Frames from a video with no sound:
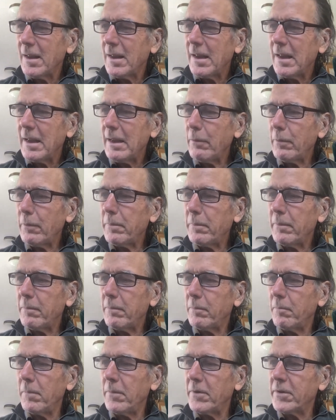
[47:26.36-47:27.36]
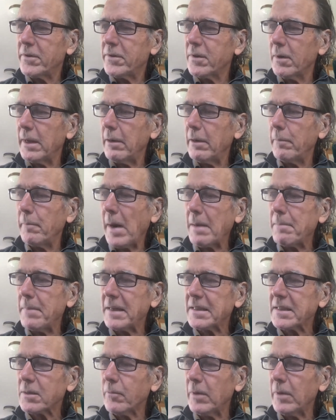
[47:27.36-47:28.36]
He might
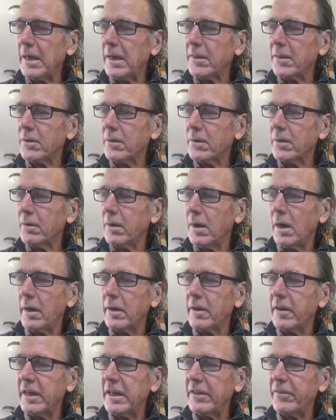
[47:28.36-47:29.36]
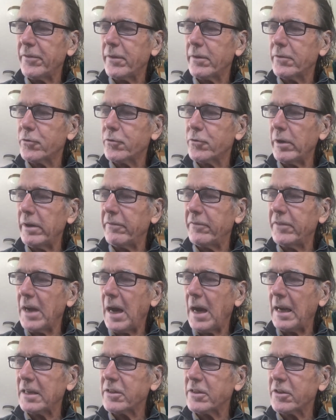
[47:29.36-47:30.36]
mess around underneath the tree of
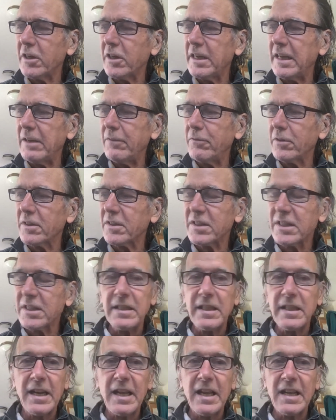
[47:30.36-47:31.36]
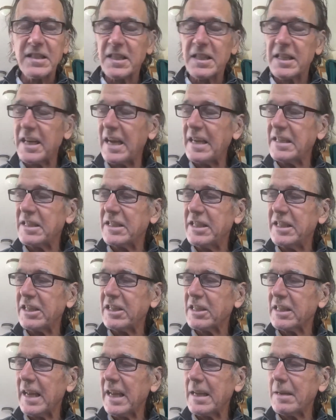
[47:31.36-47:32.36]
knowledge of good and evil to see that it has a nice
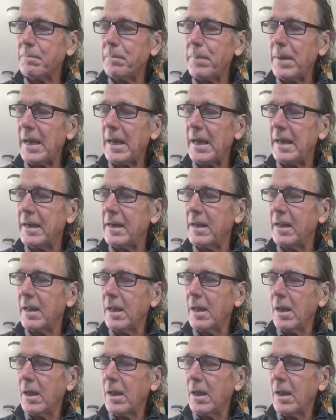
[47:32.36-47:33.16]
dish-like bed.